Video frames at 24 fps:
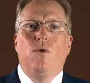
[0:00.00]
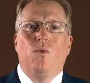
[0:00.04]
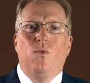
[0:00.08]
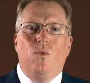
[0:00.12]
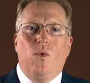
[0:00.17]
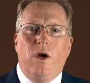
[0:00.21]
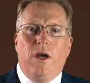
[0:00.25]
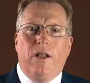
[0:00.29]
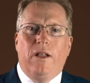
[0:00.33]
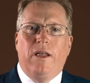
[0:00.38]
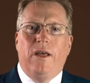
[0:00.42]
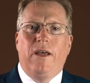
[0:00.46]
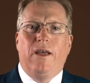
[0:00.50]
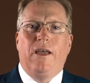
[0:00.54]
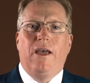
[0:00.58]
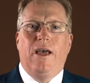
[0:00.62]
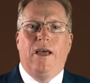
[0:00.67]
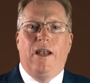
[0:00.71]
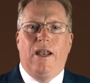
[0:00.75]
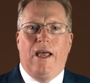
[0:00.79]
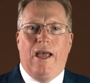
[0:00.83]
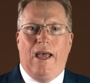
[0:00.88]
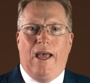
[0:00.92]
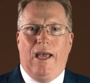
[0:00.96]
willing,
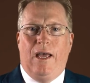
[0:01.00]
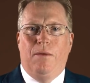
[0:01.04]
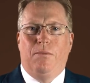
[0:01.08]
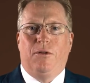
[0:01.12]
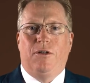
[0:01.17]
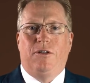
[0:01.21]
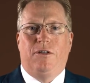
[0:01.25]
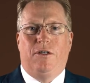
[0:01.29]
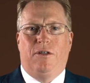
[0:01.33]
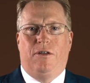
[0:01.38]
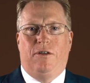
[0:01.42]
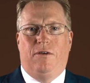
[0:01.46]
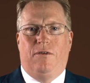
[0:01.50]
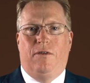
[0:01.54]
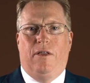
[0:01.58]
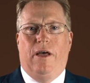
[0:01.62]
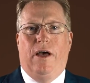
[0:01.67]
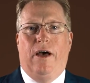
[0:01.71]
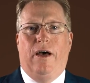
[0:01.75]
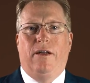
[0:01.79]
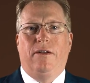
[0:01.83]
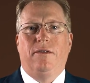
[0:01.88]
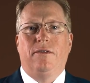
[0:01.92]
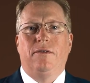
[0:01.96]
and able to do
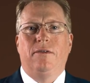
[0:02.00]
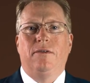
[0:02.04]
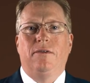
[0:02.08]
that.